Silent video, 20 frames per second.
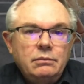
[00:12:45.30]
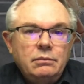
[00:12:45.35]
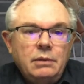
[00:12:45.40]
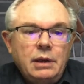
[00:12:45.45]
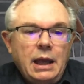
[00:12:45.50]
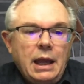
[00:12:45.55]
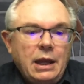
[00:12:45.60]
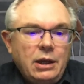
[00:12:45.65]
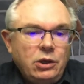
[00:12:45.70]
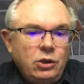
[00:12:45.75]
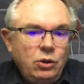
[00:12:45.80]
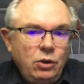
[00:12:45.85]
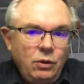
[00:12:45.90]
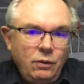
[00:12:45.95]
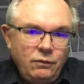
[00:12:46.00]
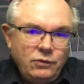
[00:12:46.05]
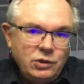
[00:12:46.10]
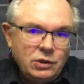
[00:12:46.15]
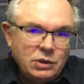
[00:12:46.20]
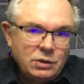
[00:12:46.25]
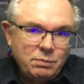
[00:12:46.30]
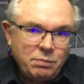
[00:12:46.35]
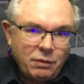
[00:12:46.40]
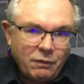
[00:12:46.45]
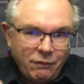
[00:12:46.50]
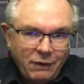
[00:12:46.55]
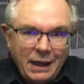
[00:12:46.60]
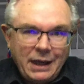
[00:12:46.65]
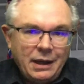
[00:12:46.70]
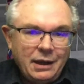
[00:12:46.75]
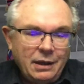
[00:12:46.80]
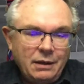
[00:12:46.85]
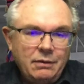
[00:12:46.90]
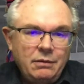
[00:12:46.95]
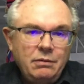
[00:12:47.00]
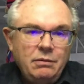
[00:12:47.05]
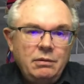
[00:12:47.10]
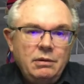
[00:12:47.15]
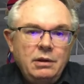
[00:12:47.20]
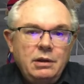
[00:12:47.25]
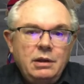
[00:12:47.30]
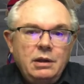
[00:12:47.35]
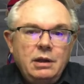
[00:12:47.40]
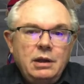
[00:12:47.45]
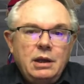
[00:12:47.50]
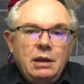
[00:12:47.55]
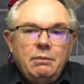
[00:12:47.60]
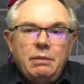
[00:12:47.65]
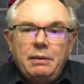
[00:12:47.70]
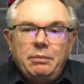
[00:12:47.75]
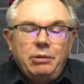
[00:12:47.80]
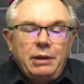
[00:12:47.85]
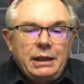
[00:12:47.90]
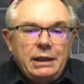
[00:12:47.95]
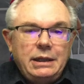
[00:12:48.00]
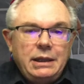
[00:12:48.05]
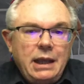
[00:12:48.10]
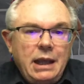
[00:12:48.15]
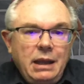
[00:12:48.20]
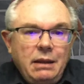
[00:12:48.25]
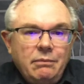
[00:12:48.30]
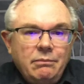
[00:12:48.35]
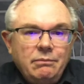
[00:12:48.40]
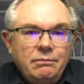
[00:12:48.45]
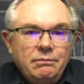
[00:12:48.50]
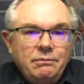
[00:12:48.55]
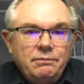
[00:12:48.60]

And you've just provided it by playing a game.